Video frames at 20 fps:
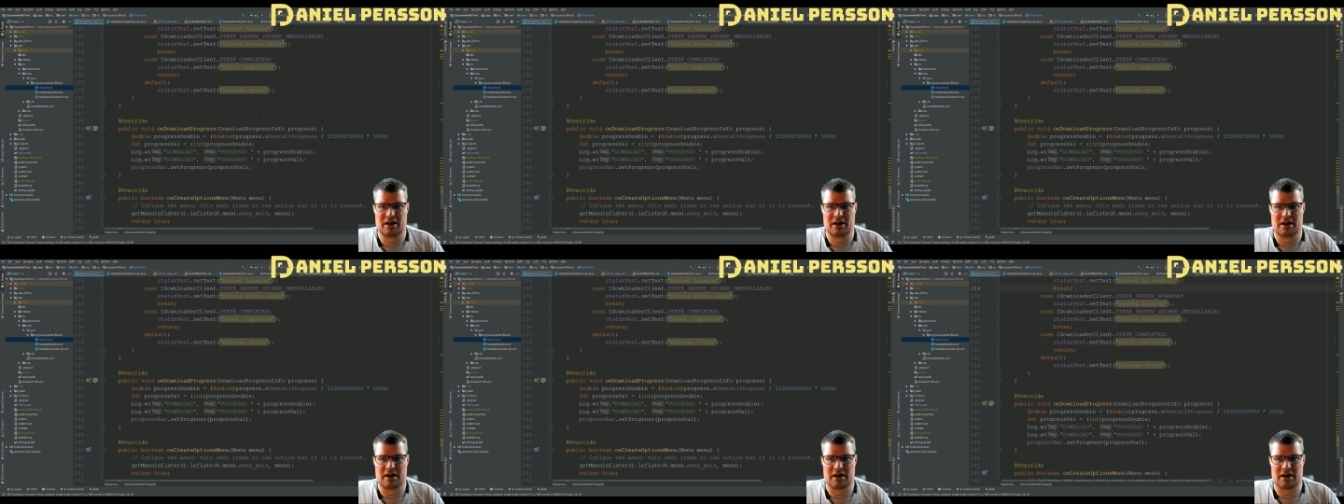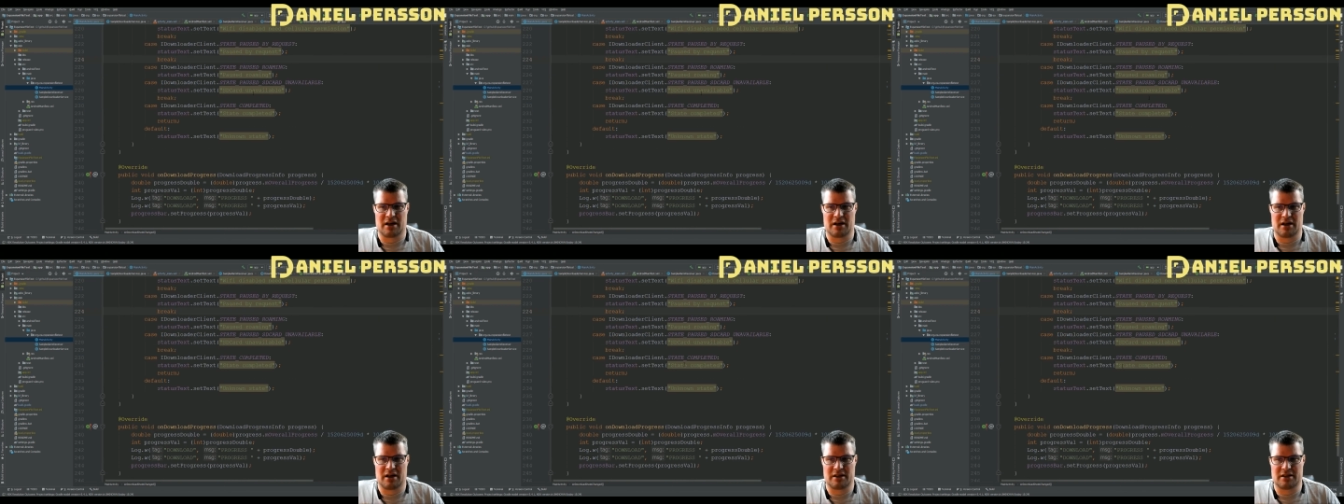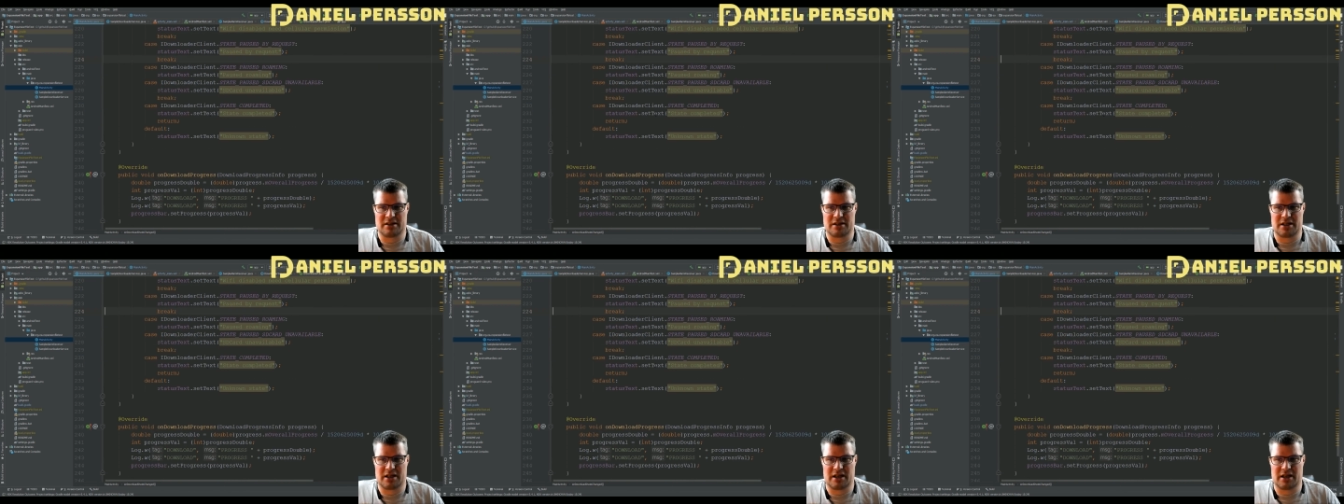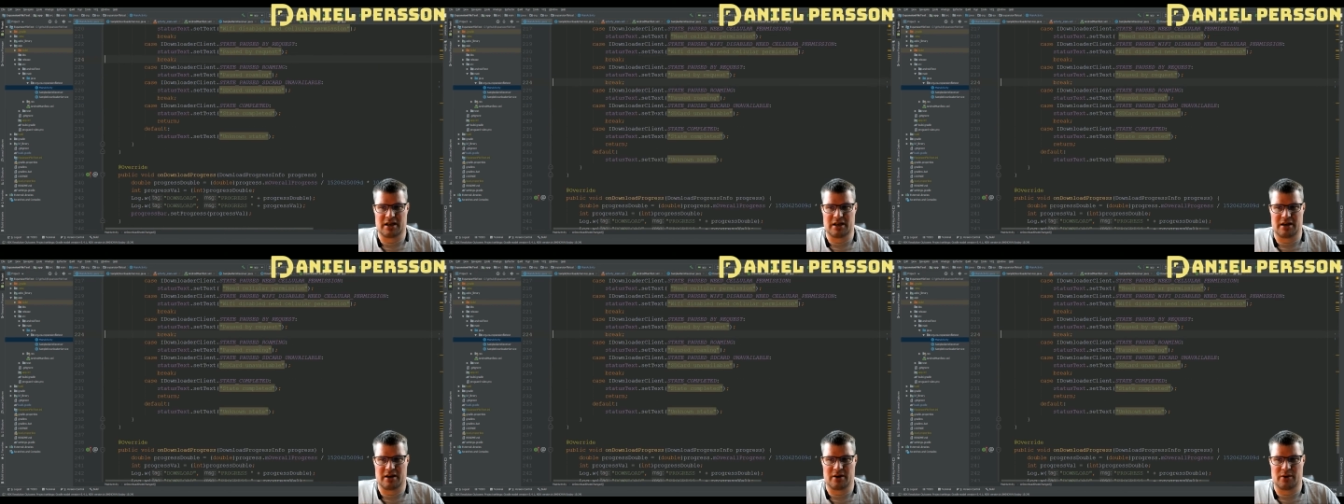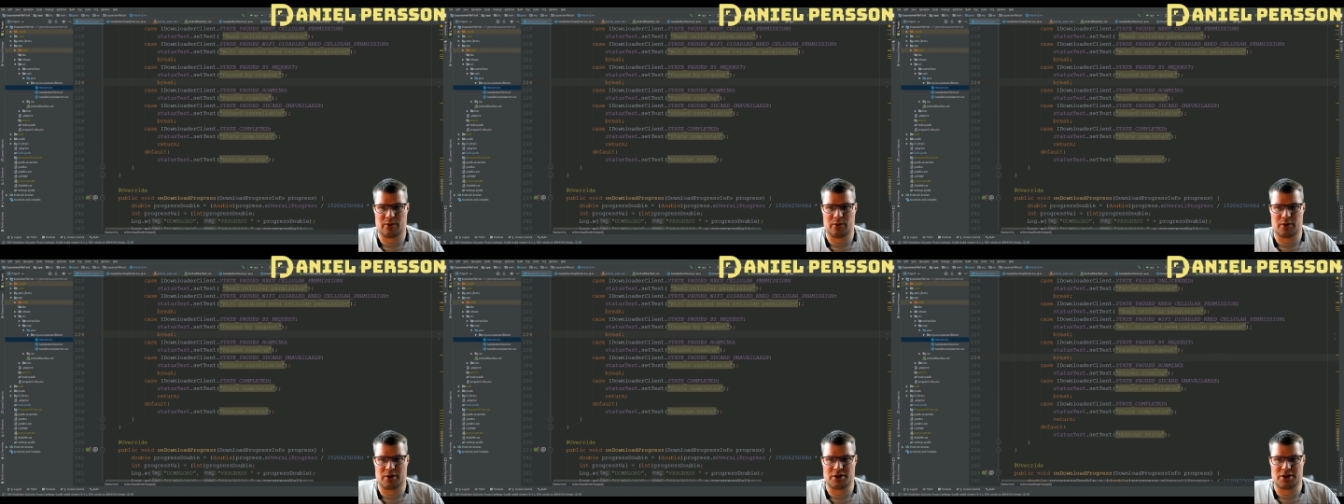and uh,
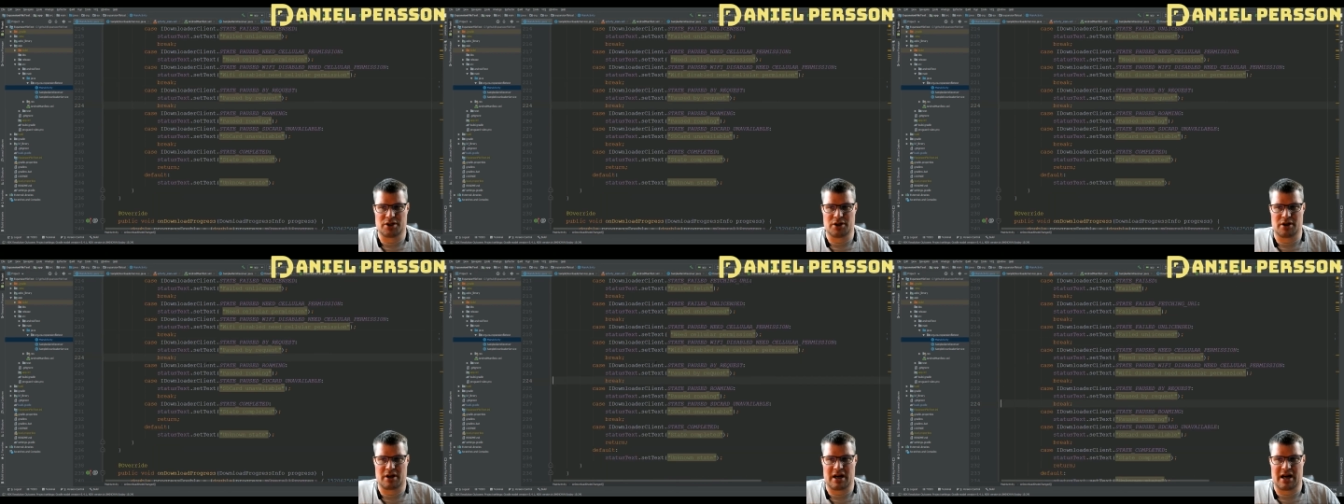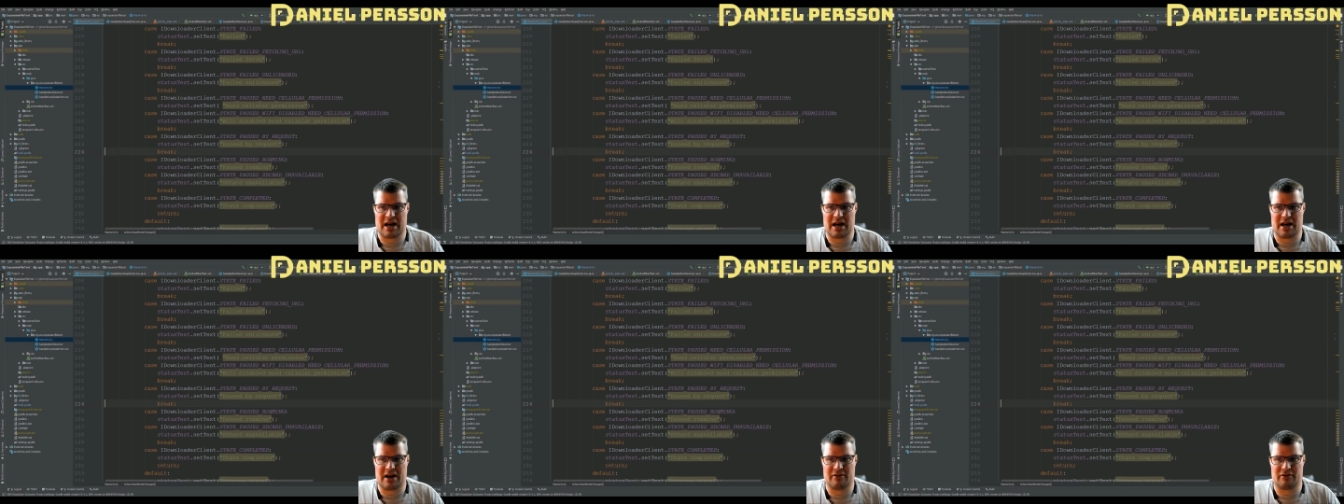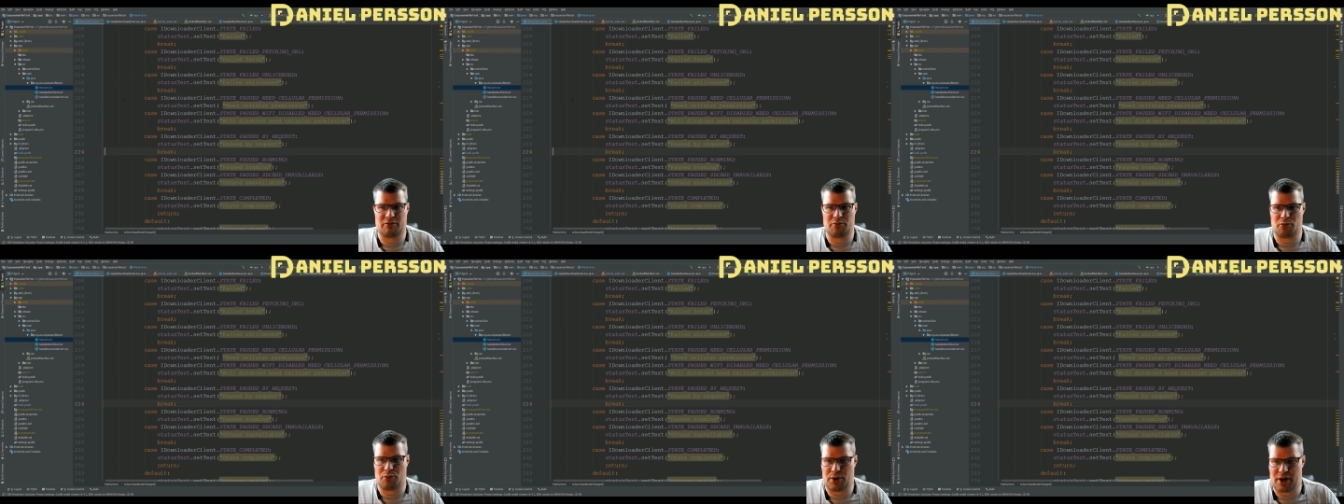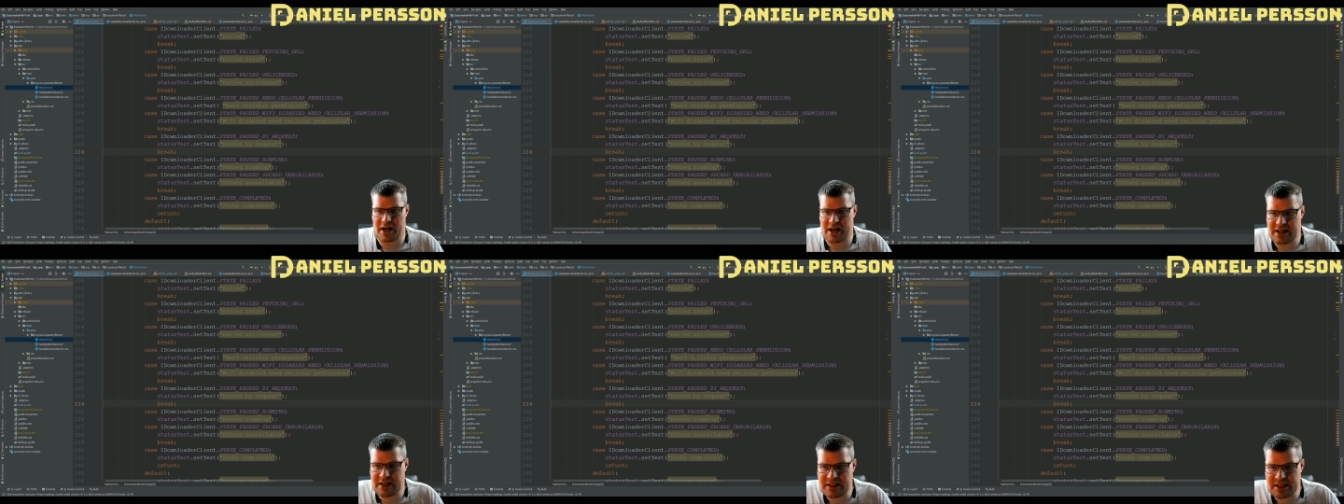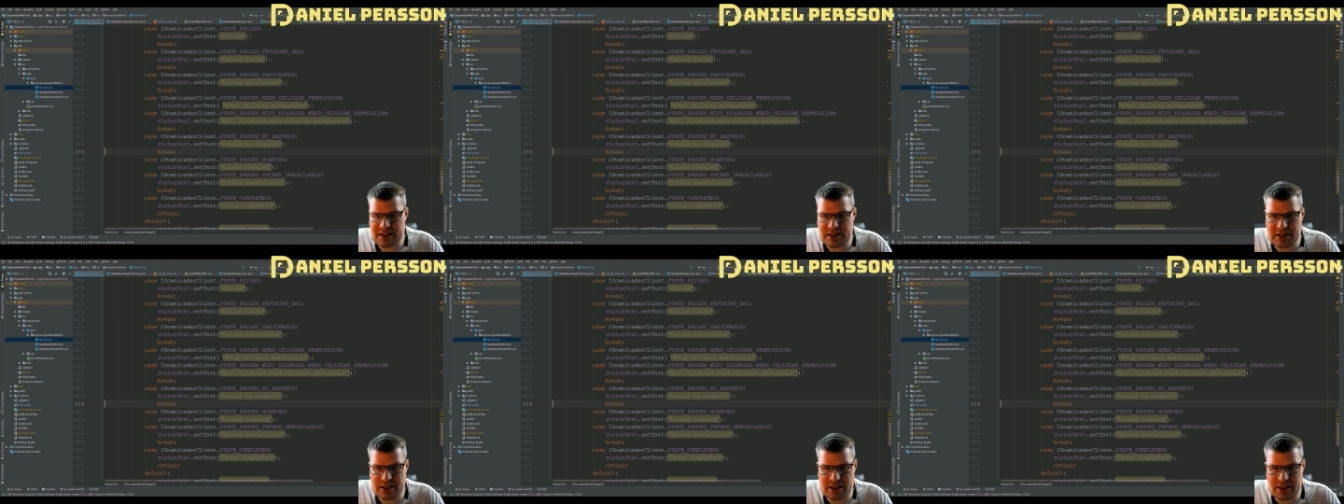we should have
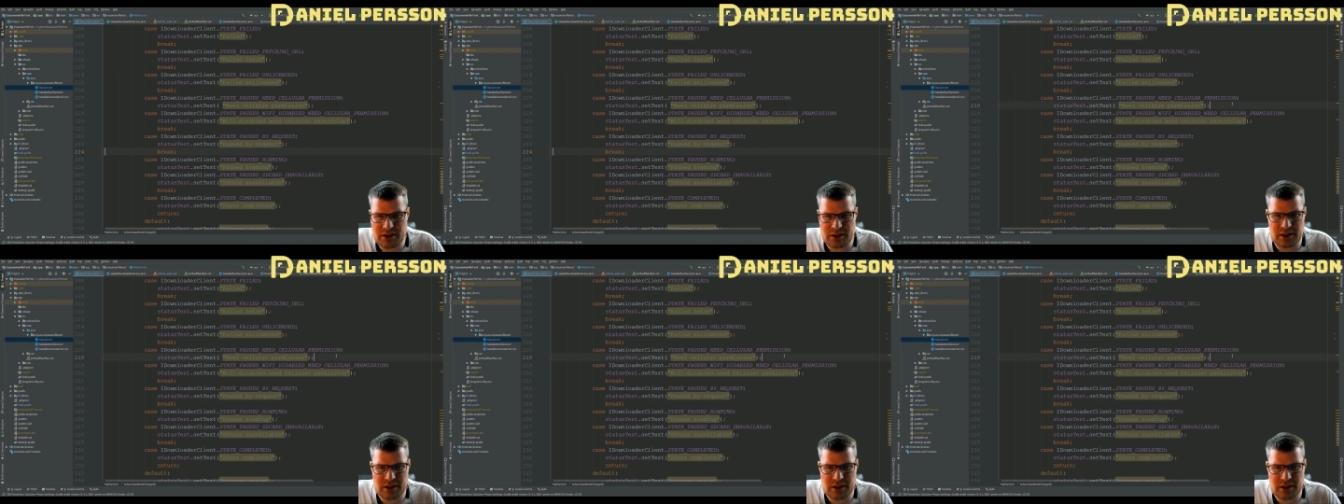breaks in,